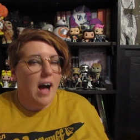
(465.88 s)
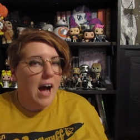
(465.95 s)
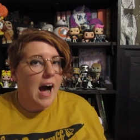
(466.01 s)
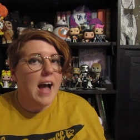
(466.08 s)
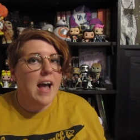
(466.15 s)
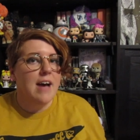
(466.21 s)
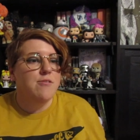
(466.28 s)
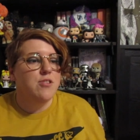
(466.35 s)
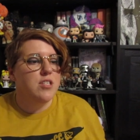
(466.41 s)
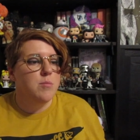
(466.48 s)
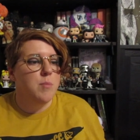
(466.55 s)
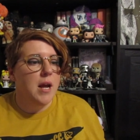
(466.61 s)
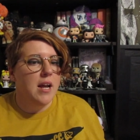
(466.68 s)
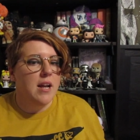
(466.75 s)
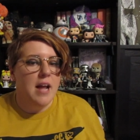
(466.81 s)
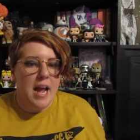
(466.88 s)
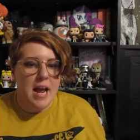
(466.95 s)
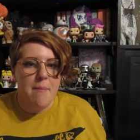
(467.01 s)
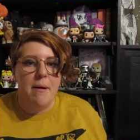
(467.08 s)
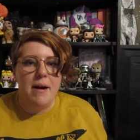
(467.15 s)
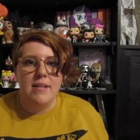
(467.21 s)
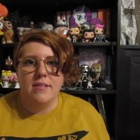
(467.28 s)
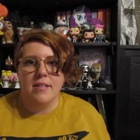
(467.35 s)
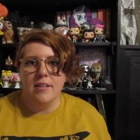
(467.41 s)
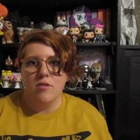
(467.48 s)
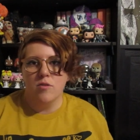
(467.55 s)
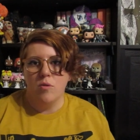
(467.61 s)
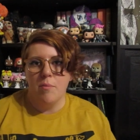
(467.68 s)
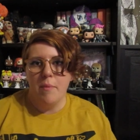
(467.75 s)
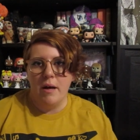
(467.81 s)
I have just made a
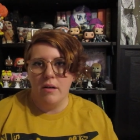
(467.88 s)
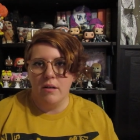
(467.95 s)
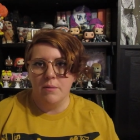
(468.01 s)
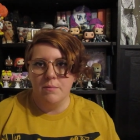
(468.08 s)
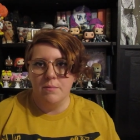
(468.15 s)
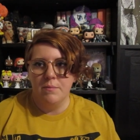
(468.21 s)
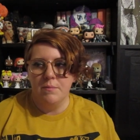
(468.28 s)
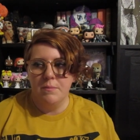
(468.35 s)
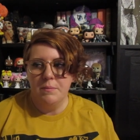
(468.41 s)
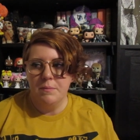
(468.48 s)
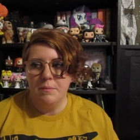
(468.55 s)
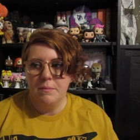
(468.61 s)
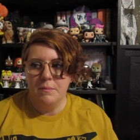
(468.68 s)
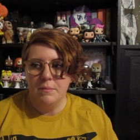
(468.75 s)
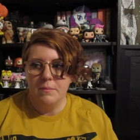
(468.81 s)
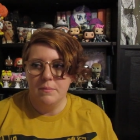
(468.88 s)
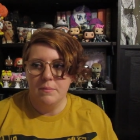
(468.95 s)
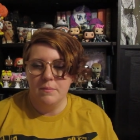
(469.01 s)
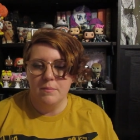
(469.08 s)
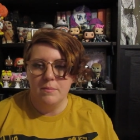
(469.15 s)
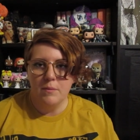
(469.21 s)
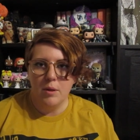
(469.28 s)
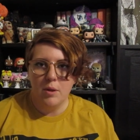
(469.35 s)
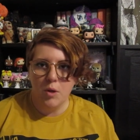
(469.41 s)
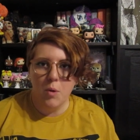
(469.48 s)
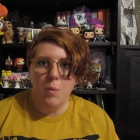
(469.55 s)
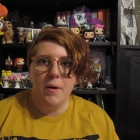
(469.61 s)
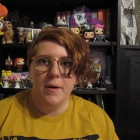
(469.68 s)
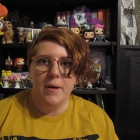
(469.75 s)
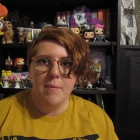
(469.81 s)
bisexual Malcolm. You're
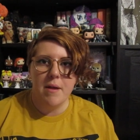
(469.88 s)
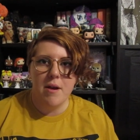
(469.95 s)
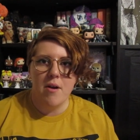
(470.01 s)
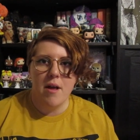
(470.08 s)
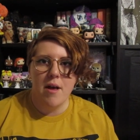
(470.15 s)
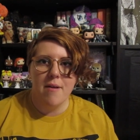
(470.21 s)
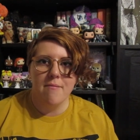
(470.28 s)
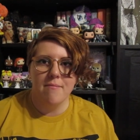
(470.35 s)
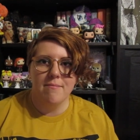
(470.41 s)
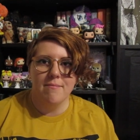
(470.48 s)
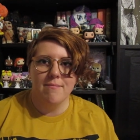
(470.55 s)
welcome, internet.